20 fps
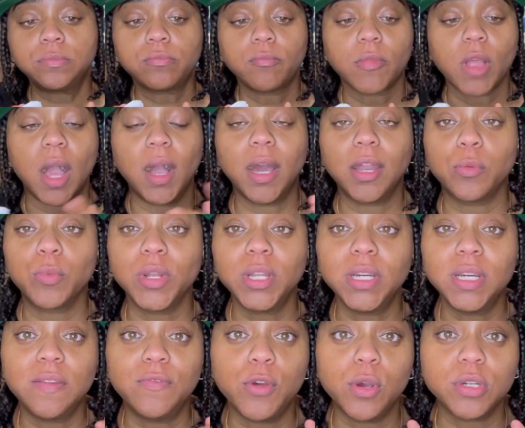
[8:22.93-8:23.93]
I got a really
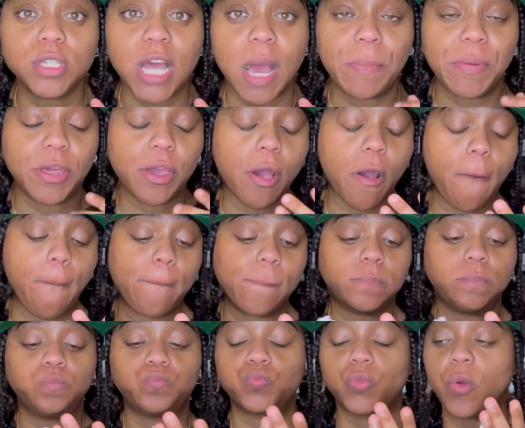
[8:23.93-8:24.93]
good viewer topic, y'all,
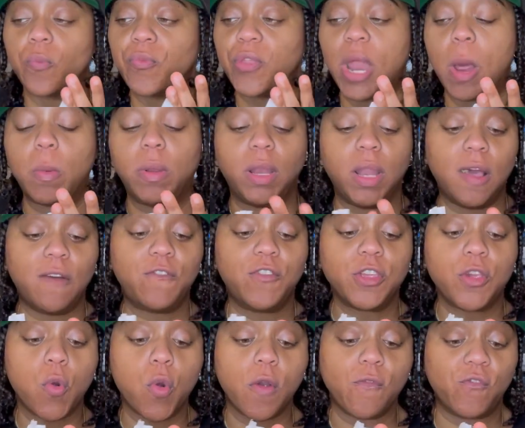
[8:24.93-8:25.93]
that I would love for
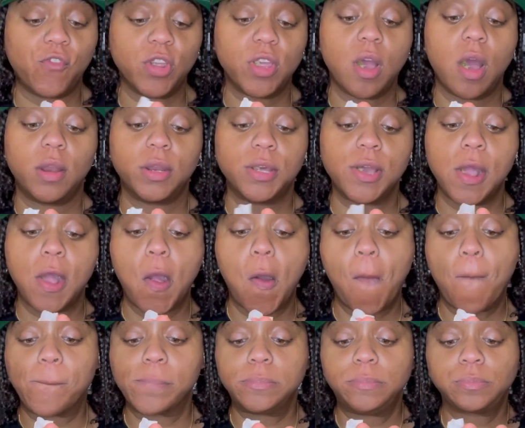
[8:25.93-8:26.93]
y'all
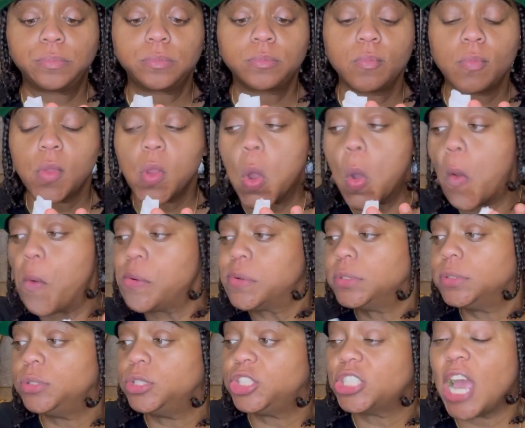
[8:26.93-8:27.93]
to
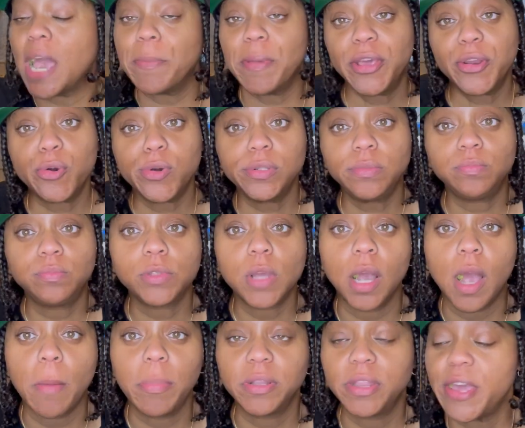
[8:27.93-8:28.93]
chime in on a
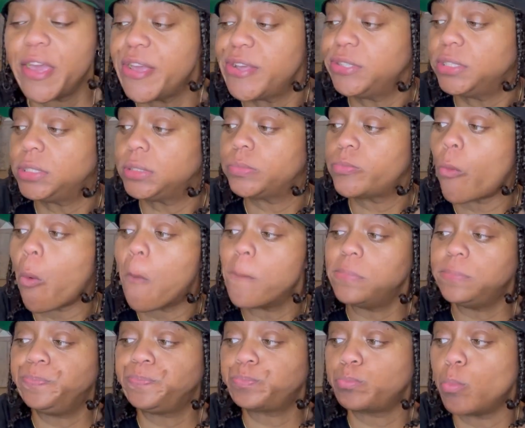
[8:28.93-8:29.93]
couple things
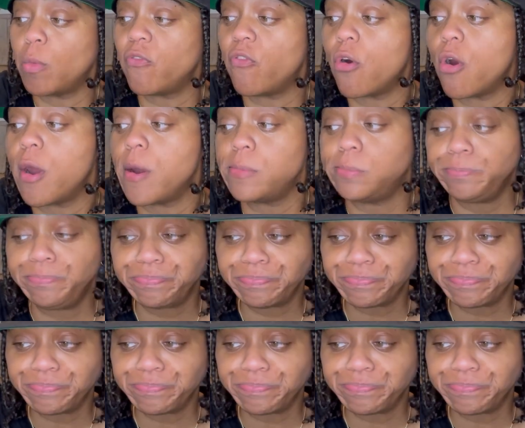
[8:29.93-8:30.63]
before